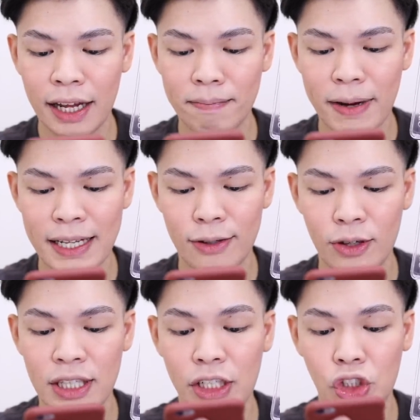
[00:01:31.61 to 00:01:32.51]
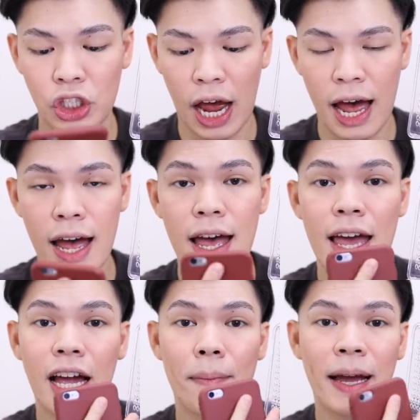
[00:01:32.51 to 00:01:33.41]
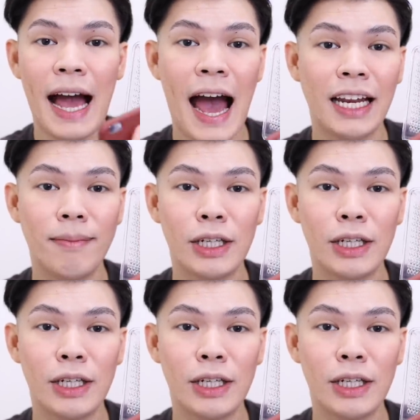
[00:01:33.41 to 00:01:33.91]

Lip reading: pesos siya kapag ka-anim